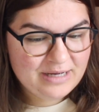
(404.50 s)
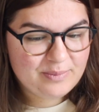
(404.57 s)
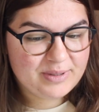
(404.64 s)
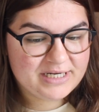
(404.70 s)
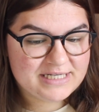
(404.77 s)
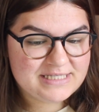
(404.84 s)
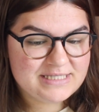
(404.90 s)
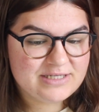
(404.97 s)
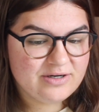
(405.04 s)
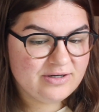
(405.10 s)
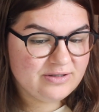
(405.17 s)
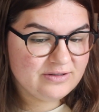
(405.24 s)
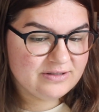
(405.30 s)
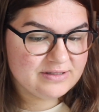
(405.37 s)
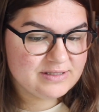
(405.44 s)
but its
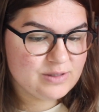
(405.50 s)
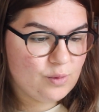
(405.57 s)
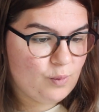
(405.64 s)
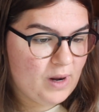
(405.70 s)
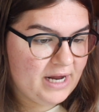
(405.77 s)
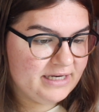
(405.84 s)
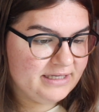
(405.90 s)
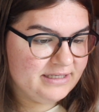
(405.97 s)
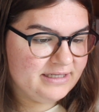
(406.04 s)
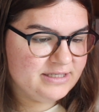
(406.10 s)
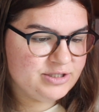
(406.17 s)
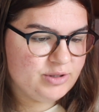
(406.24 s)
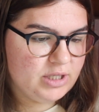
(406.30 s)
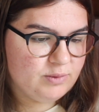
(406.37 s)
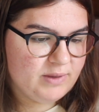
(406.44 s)
circles widen
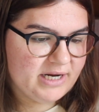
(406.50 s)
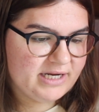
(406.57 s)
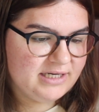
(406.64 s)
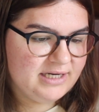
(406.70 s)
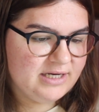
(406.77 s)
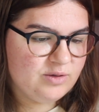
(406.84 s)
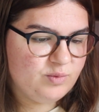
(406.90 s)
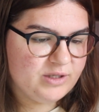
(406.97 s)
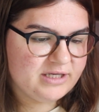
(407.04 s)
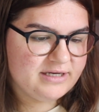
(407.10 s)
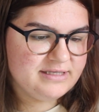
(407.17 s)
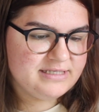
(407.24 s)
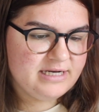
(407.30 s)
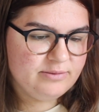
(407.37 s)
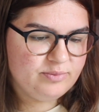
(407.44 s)
into a reckoning with
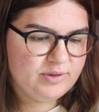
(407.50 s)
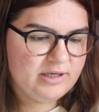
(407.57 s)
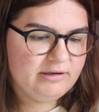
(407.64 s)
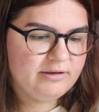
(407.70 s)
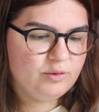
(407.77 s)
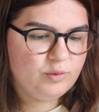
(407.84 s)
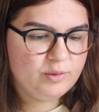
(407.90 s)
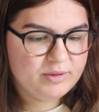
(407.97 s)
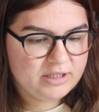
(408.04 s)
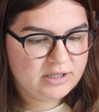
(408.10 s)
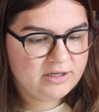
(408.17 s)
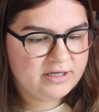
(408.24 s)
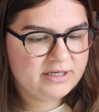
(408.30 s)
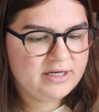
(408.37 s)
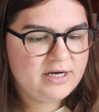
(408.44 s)
contemporary
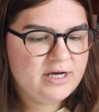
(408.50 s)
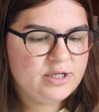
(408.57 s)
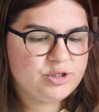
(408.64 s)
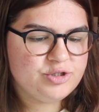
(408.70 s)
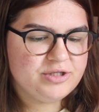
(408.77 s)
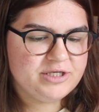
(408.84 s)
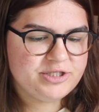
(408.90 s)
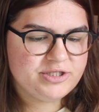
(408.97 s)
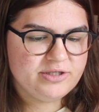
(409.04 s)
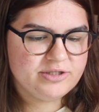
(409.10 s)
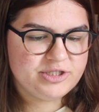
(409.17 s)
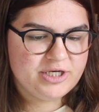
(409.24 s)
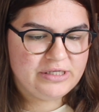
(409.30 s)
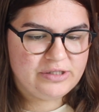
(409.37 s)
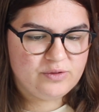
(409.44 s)
womanhood, traditional
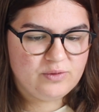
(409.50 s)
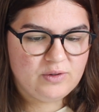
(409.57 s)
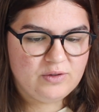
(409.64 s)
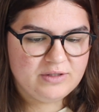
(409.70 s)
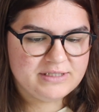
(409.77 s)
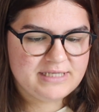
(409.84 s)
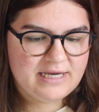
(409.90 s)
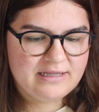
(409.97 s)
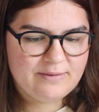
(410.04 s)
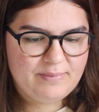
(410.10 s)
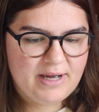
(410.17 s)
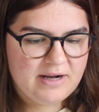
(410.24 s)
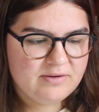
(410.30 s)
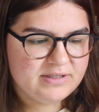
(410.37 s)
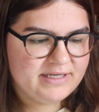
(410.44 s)
gender roles, and the
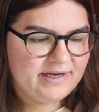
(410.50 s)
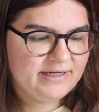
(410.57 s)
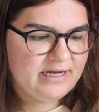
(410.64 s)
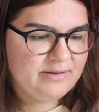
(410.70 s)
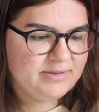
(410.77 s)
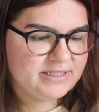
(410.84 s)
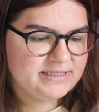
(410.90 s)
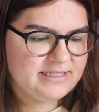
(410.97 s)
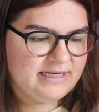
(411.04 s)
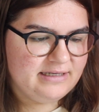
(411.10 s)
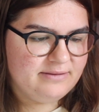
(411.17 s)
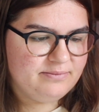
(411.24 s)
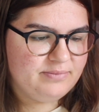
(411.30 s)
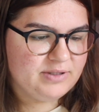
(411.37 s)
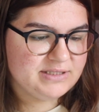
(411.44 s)
power dynamics
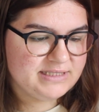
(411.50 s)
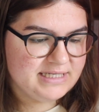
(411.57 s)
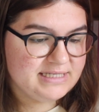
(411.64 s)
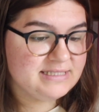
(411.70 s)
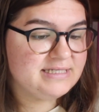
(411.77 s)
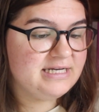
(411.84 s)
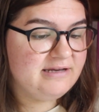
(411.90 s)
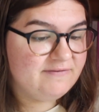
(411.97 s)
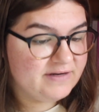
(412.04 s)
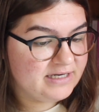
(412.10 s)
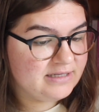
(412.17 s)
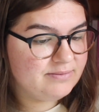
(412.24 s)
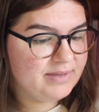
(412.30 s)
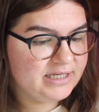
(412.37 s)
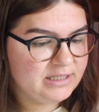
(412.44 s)
that persist even
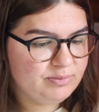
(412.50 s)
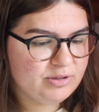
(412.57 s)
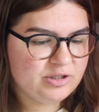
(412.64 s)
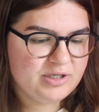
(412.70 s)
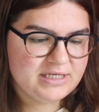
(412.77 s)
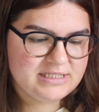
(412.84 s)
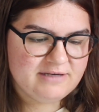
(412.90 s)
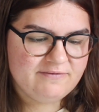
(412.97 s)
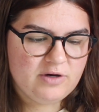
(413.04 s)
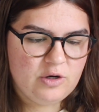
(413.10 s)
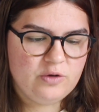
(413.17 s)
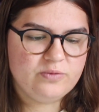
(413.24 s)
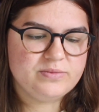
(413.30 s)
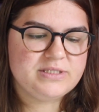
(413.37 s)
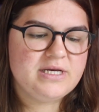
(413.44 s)
in many progressive
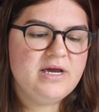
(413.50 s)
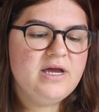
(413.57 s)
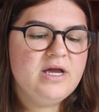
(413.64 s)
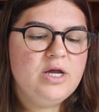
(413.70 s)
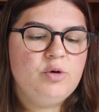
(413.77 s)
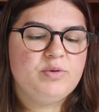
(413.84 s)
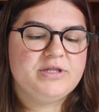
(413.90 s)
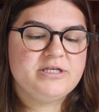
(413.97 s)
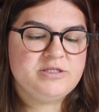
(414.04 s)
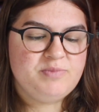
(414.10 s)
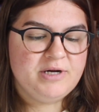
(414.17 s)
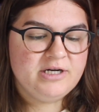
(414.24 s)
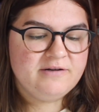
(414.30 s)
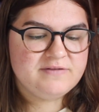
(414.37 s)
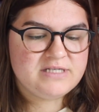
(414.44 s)
homes. With the
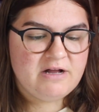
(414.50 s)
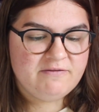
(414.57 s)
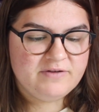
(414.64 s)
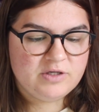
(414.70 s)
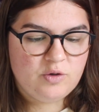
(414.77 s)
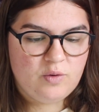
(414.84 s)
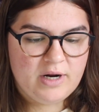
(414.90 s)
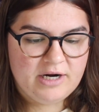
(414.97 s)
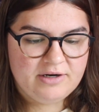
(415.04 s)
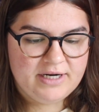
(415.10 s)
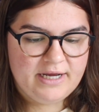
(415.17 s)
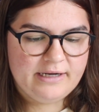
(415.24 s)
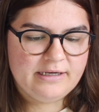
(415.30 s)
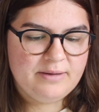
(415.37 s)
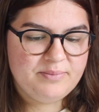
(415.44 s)
spirit of
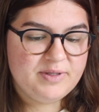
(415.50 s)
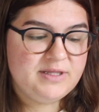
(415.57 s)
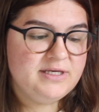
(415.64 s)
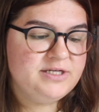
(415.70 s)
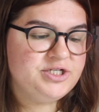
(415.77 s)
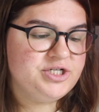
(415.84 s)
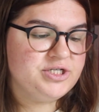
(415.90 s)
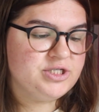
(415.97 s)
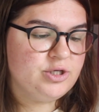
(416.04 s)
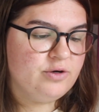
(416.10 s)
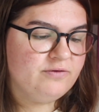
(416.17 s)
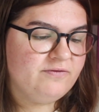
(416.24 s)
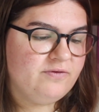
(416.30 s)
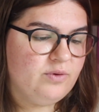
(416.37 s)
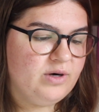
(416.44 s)
self-inquiry and empathy she's
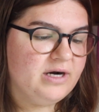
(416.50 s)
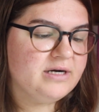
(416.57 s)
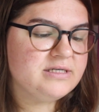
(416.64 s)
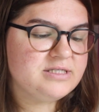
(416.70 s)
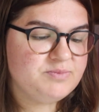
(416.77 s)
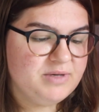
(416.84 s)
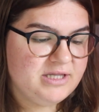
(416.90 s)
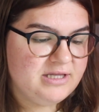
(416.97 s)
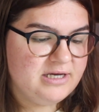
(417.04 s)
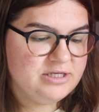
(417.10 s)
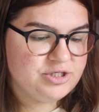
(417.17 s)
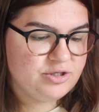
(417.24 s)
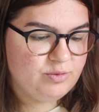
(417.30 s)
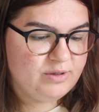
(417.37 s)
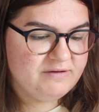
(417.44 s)
known for, Smith
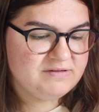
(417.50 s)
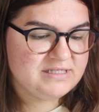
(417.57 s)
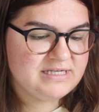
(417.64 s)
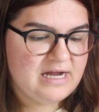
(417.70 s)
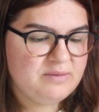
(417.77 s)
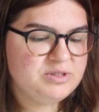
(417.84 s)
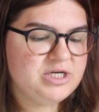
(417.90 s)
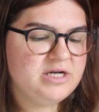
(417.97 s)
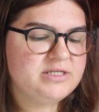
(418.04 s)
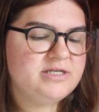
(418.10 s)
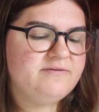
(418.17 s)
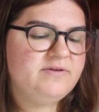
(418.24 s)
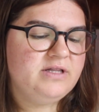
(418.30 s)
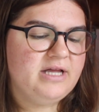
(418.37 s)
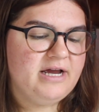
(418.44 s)
interweaves snapshots
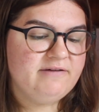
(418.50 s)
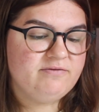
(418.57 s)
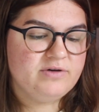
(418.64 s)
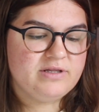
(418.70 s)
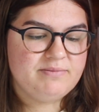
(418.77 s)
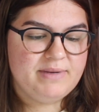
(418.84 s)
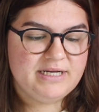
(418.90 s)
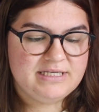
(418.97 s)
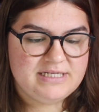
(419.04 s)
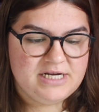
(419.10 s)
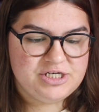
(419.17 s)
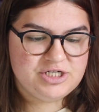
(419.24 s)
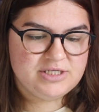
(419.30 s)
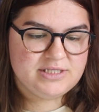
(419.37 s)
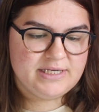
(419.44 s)
of a life with
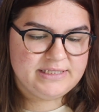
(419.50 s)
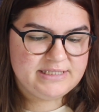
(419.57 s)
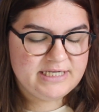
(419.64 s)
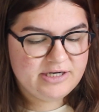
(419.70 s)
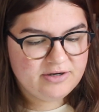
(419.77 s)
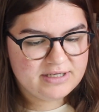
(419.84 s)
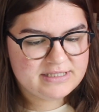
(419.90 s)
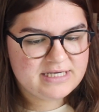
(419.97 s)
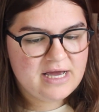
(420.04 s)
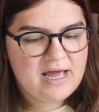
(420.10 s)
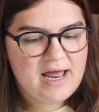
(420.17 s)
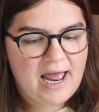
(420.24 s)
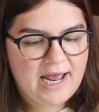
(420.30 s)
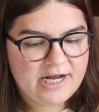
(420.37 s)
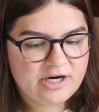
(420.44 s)
meditations on secrets,
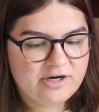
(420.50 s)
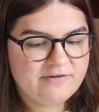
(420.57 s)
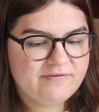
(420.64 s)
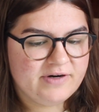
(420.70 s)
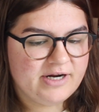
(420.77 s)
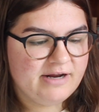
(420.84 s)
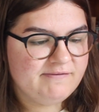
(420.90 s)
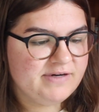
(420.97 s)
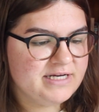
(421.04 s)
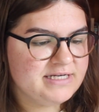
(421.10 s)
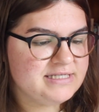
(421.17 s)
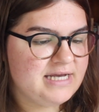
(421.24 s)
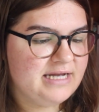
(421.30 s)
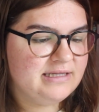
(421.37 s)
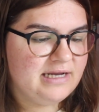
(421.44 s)
anger,
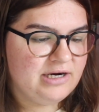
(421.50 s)
forgiveness, and